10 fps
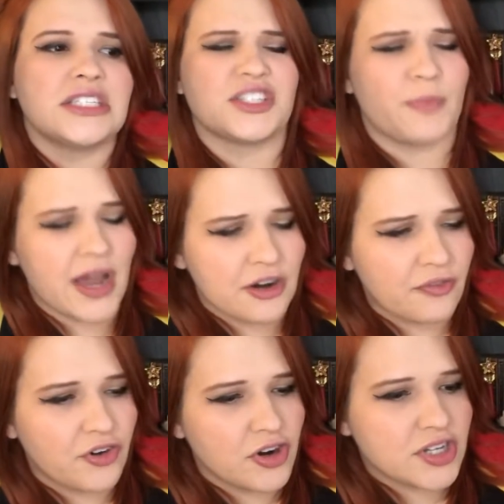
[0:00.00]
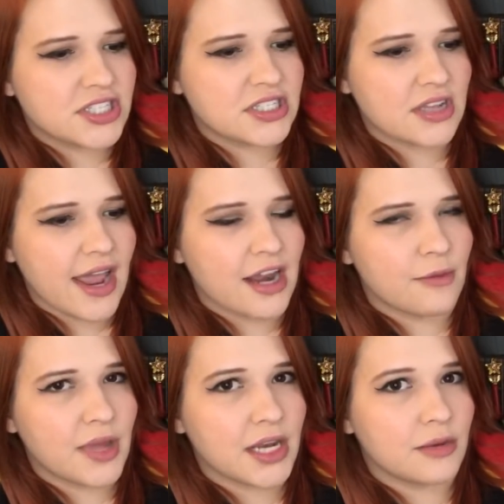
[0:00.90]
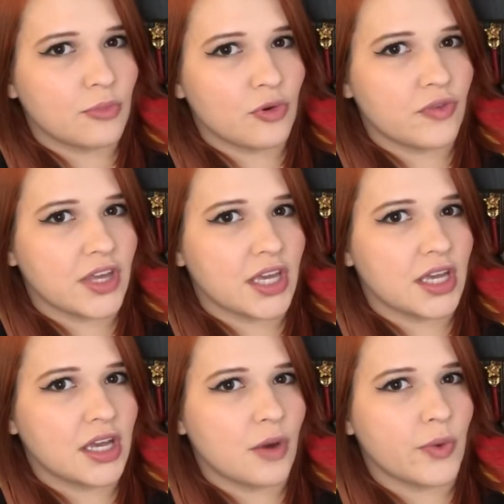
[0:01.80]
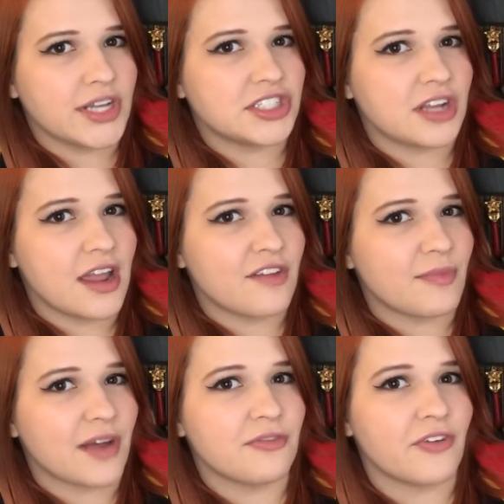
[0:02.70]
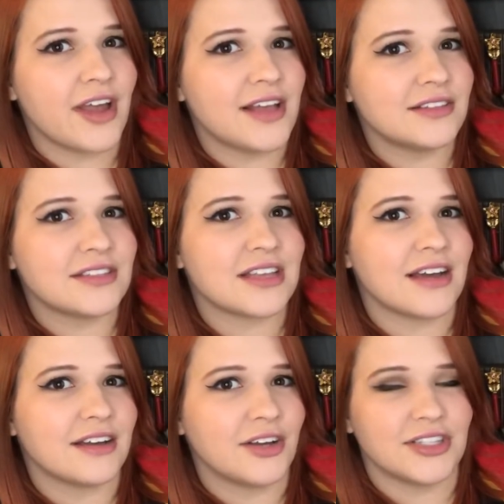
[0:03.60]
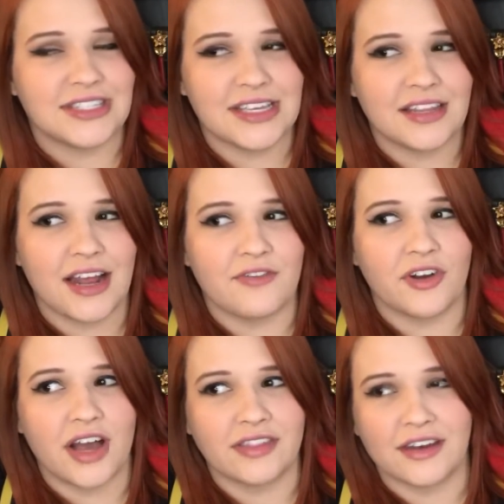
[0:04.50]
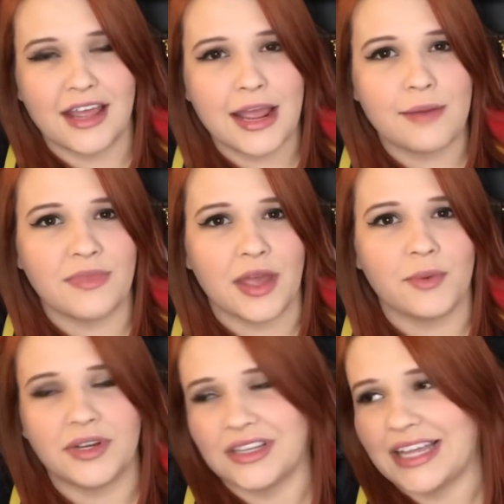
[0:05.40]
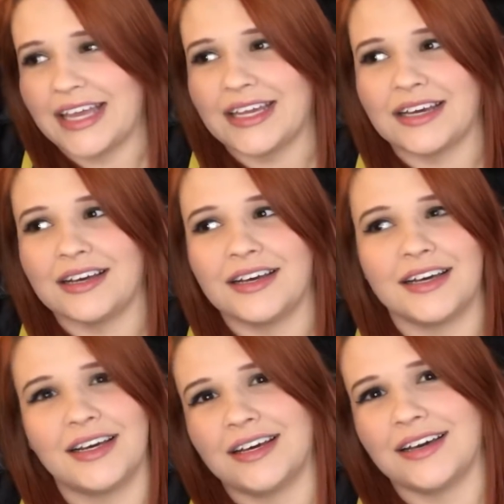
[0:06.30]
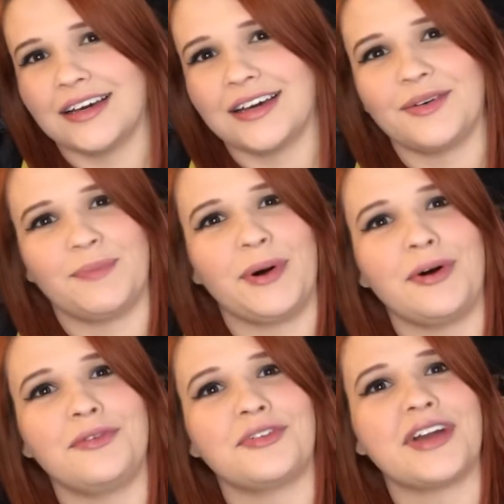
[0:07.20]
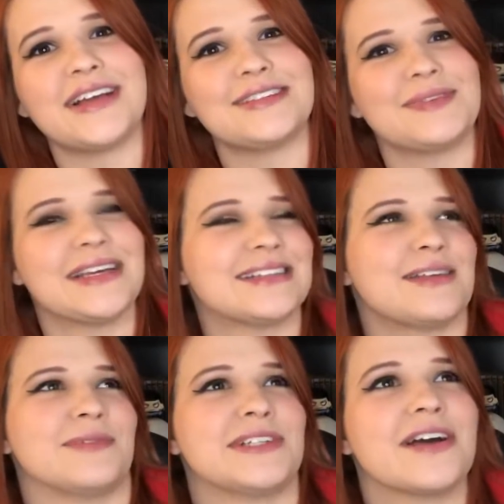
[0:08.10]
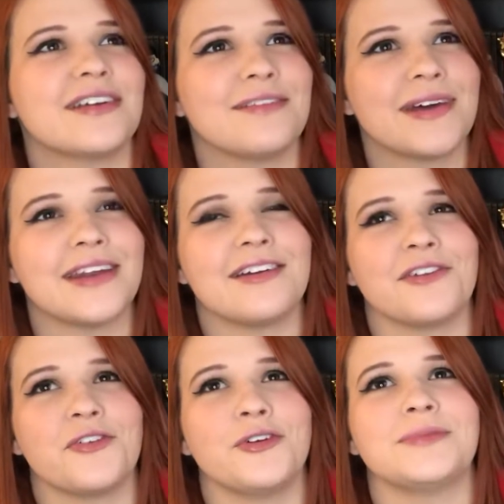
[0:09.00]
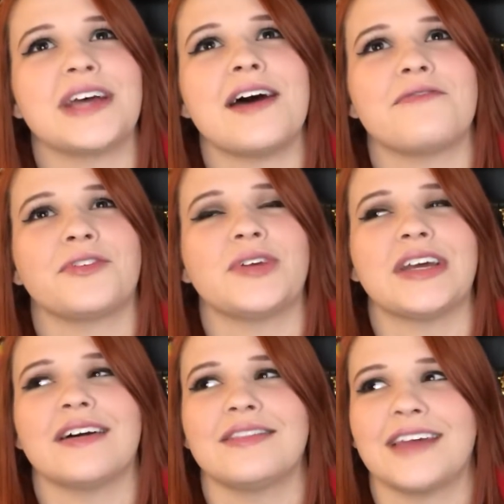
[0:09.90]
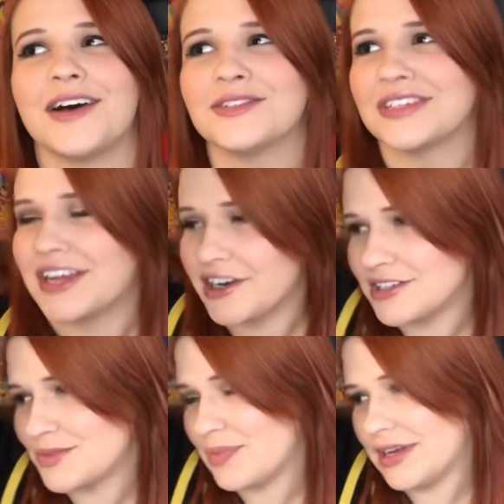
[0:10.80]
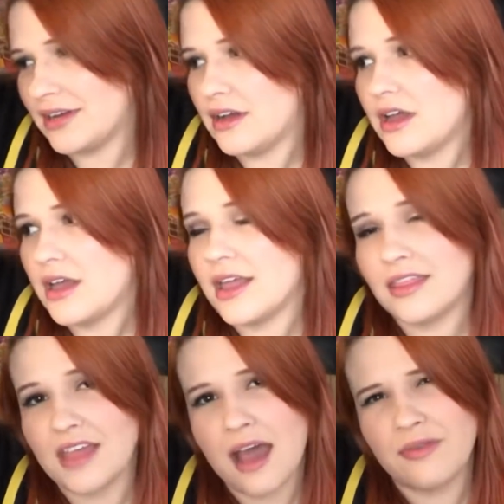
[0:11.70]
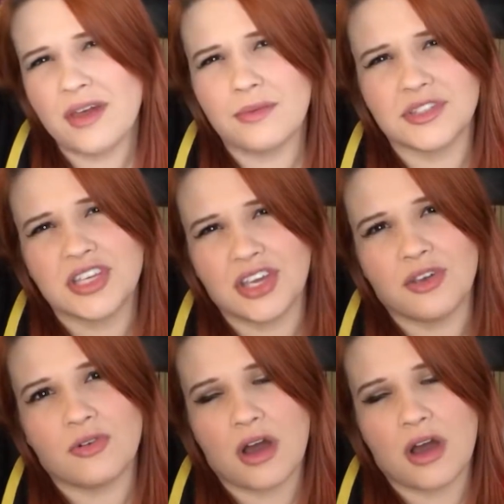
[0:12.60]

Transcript: Spider-Verse animated movie, which if my friends could see that I forgot the name, they would like pulverize me because they've been talking about it in our group chat for like 1,000 years. But that was cute.